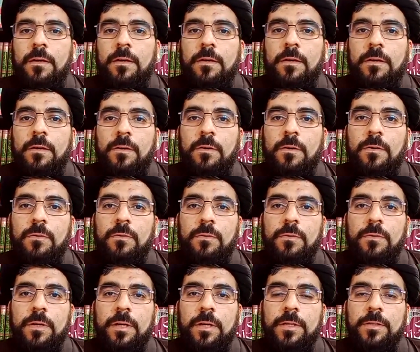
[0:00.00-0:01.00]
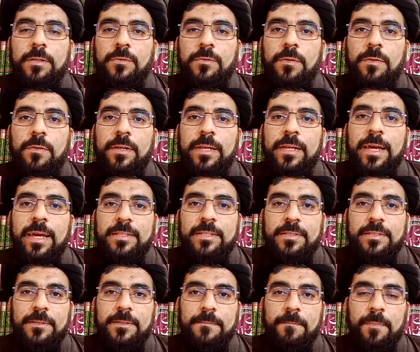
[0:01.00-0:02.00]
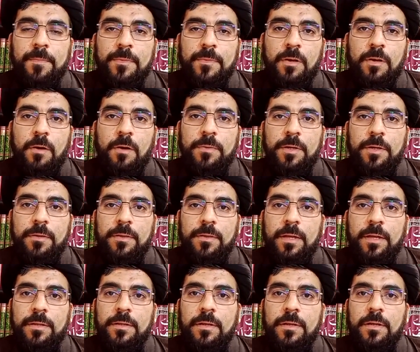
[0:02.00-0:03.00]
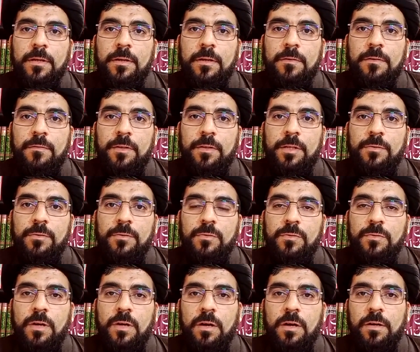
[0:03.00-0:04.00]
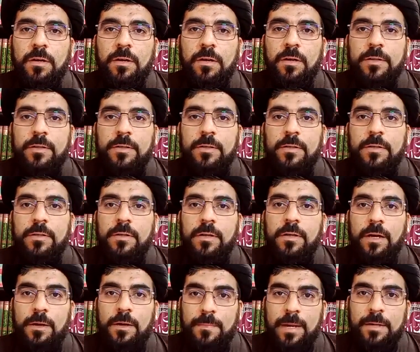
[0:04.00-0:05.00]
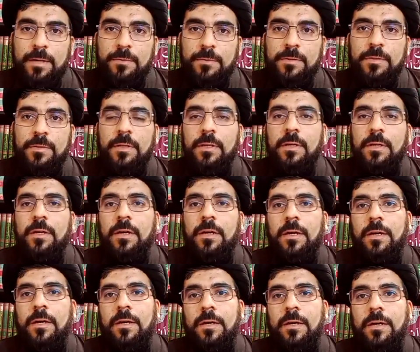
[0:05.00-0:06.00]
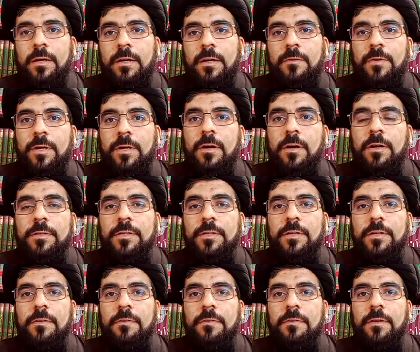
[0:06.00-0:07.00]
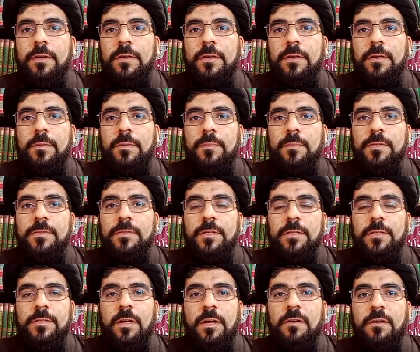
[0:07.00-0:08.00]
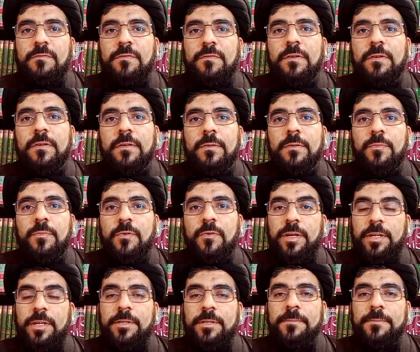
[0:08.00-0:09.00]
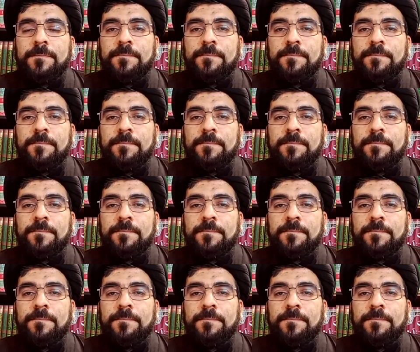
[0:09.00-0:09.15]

go into the next topic that we need to talk about regarding the mystics of prayer.